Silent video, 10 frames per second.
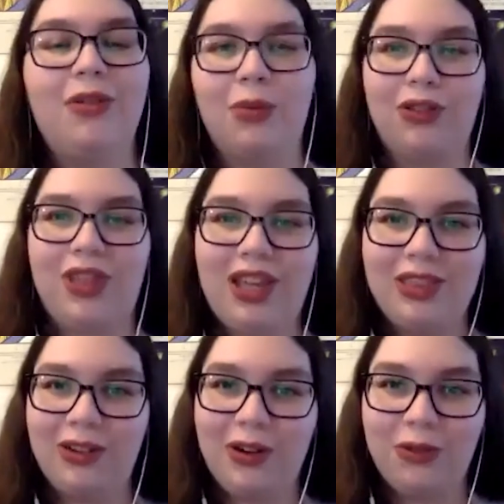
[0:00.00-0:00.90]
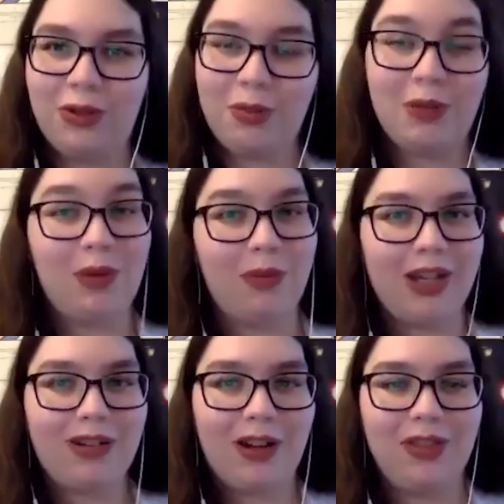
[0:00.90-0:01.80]
were they in their own orbit, we
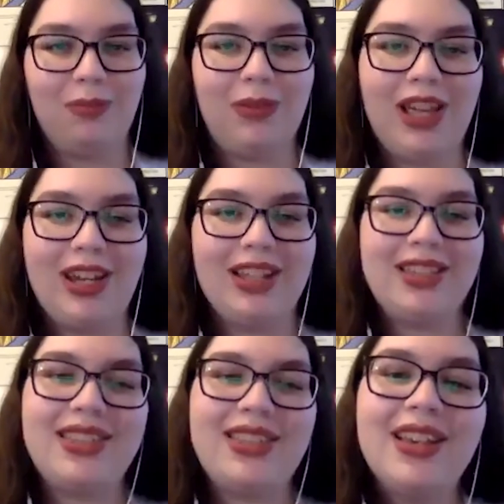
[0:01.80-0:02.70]
might call them planets.